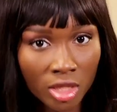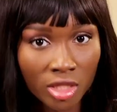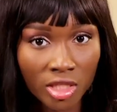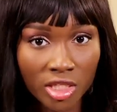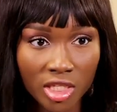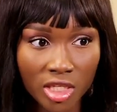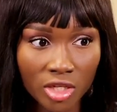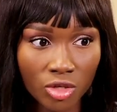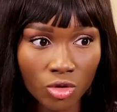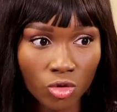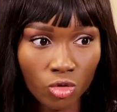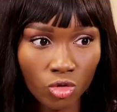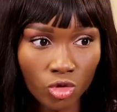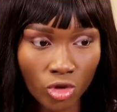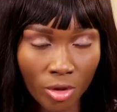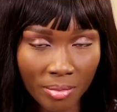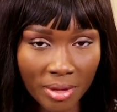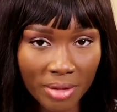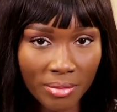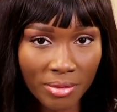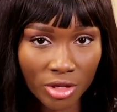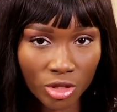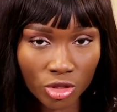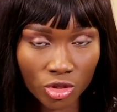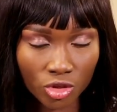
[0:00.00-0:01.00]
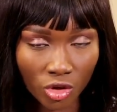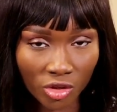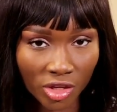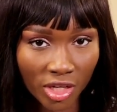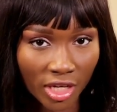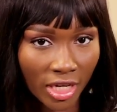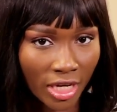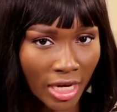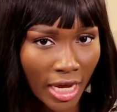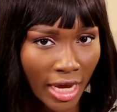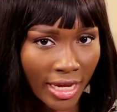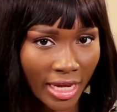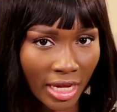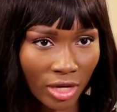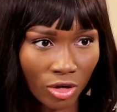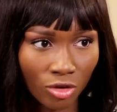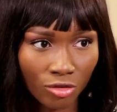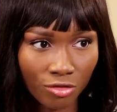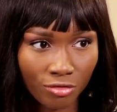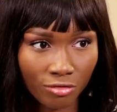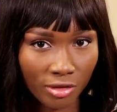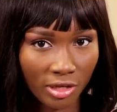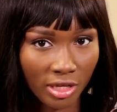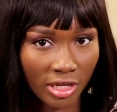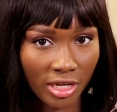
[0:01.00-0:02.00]
Till your baby is sucking and you're not
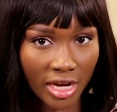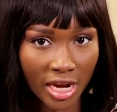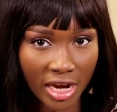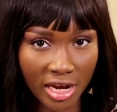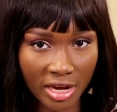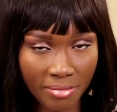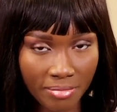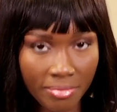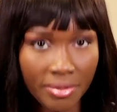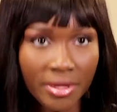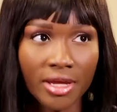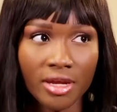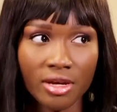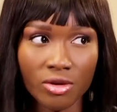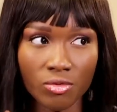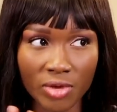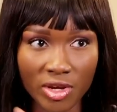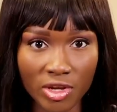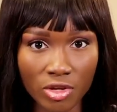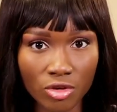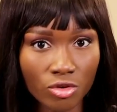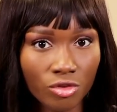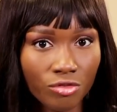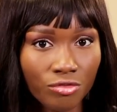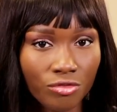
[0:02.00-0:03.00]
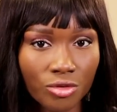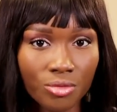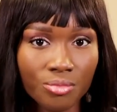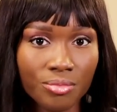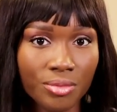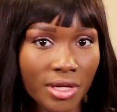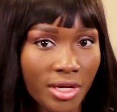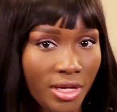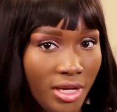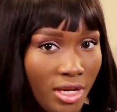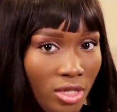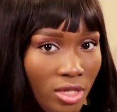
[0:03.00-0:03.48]
feeling any pain. When you don't feel pain,